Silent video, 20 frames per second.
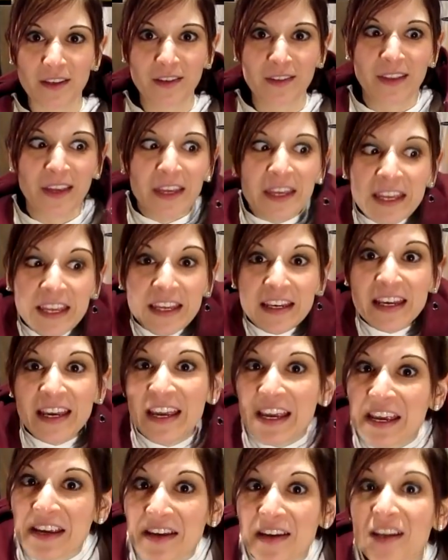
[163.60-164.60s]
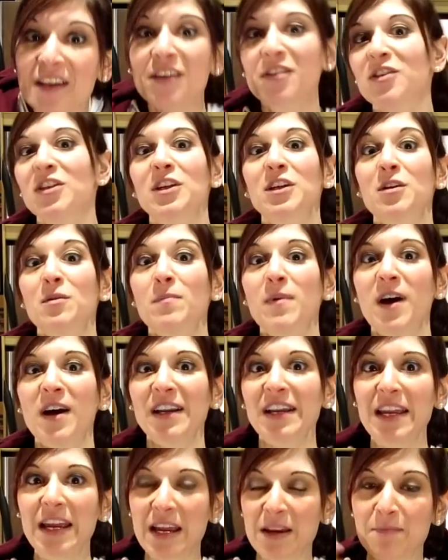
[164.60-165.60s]
the heat in to your
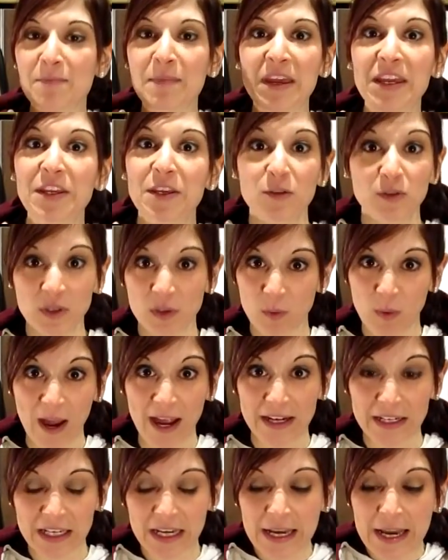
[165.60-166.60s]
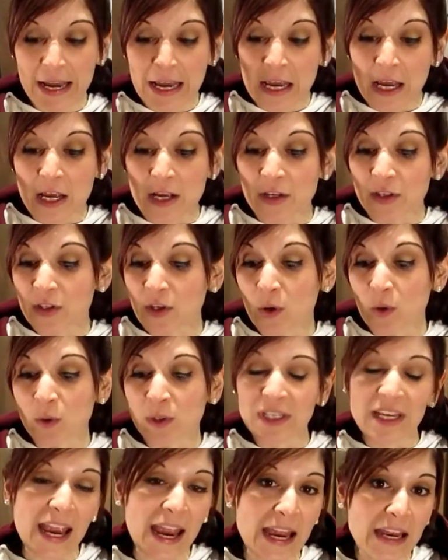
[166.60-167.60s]
body and make you sweat. So
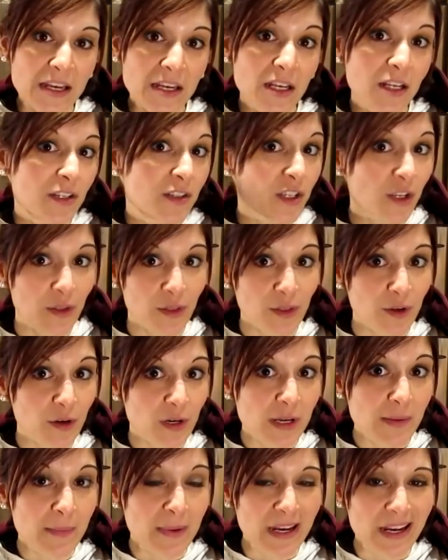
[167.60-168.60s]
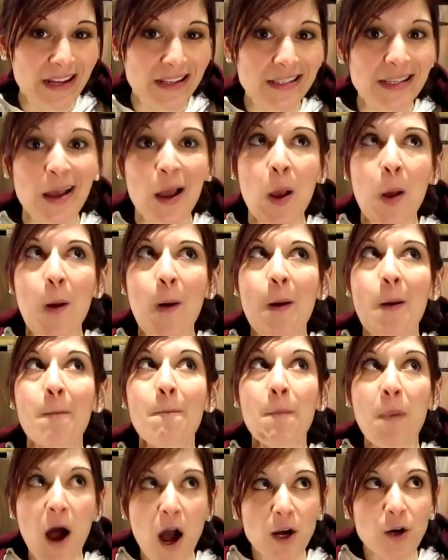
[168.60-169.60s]
10 to 30 minutes
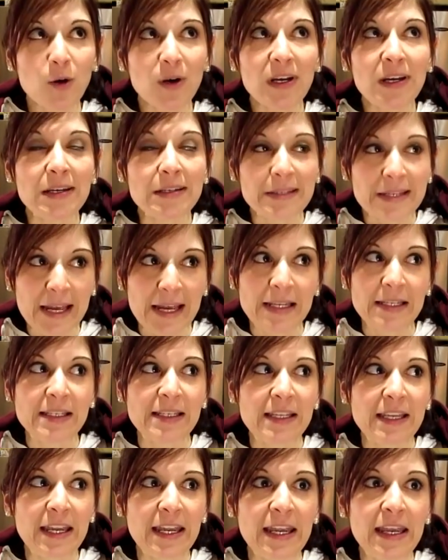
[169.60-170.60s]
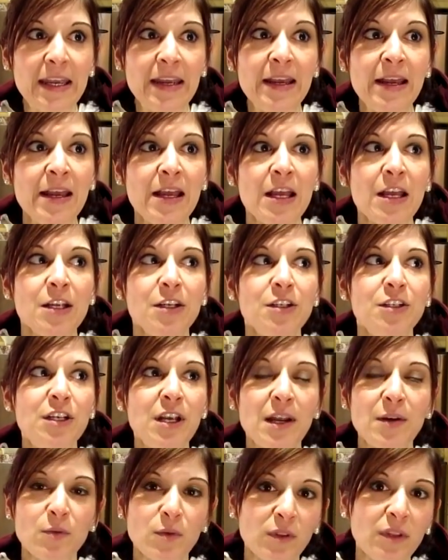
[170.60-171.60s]
moderate intensity,
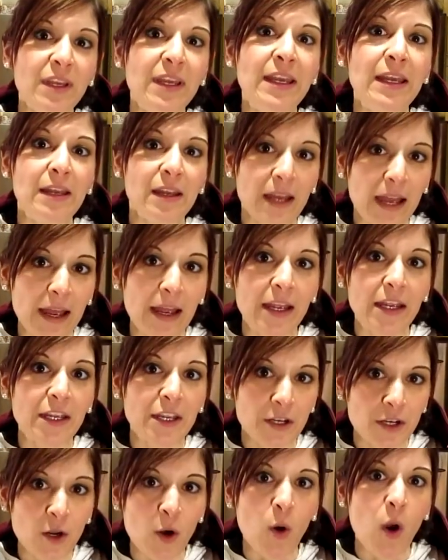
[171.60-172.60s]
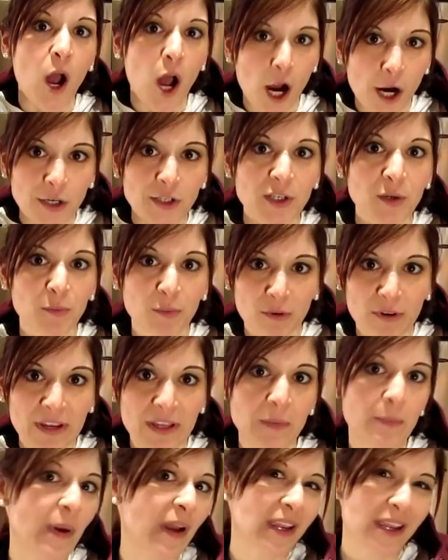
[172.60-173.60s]
generally you know hard to
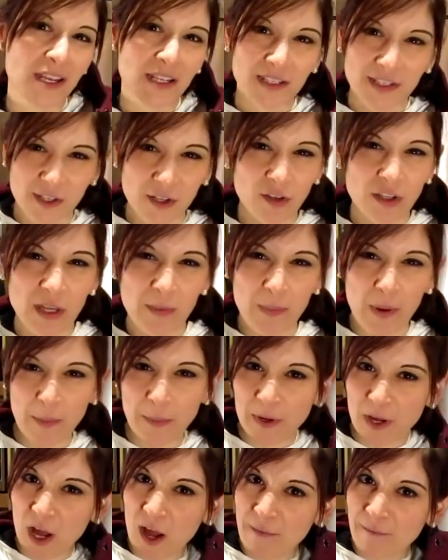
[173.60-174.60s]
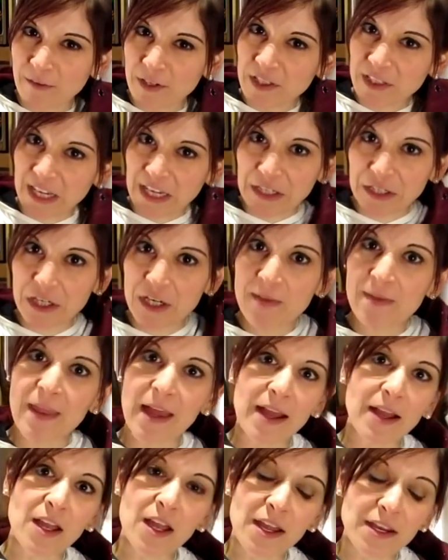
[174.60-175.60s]
breathe but can still keep up conversation
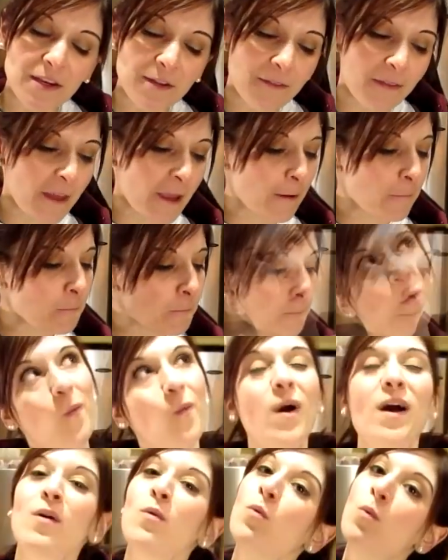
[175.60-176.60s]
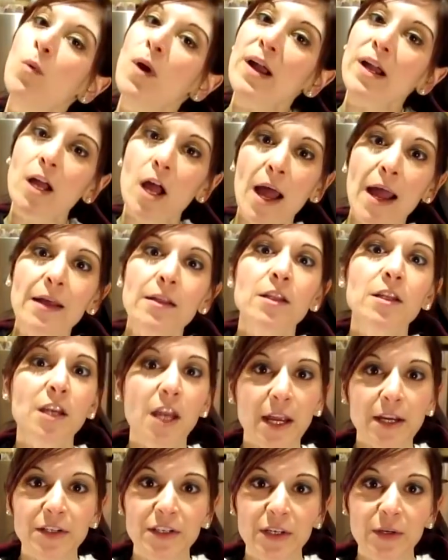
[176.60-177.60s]
that kind of thing what what kyle
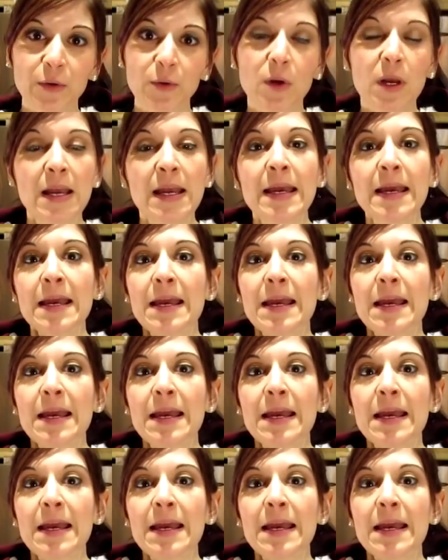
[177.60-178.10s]
and i do